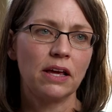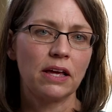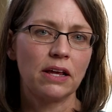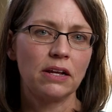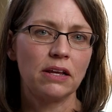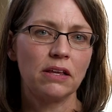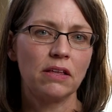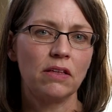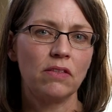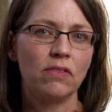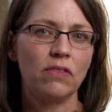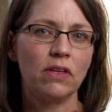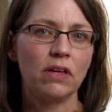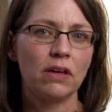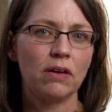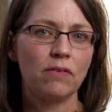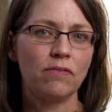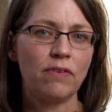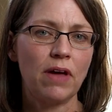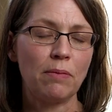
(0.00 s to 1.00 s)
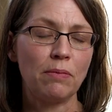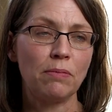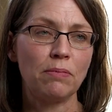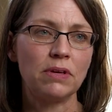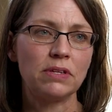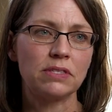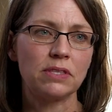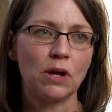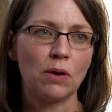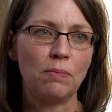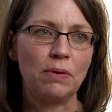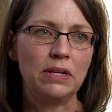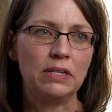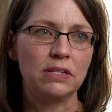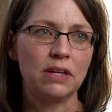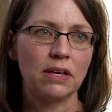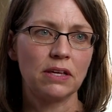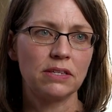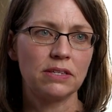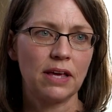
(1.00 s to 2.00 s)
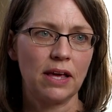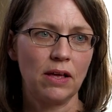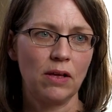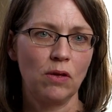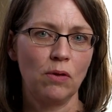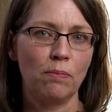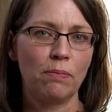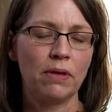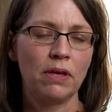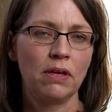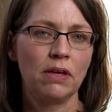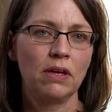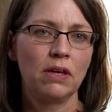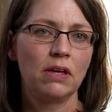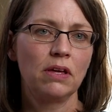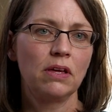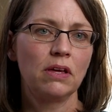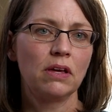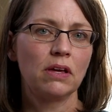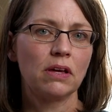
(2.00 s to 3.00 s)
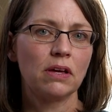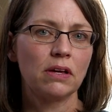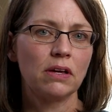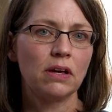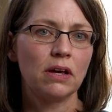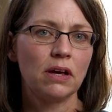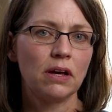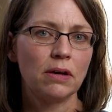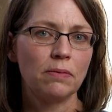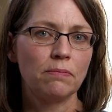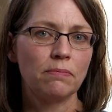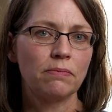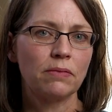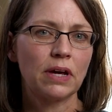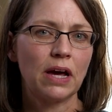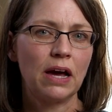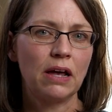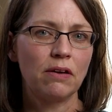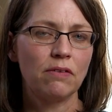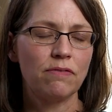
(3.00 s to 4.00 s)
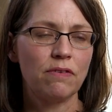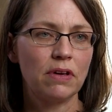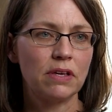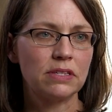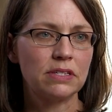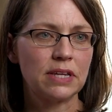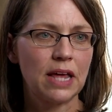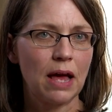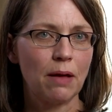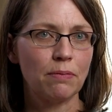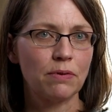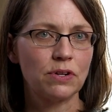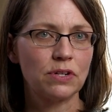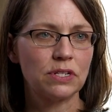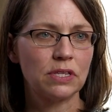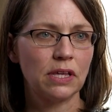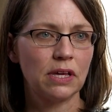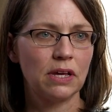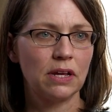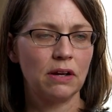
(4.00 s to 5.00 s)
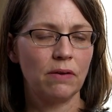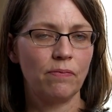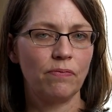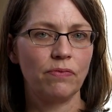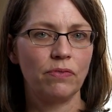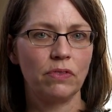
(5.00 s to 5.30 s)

And the family-based therapy does help kind of establish that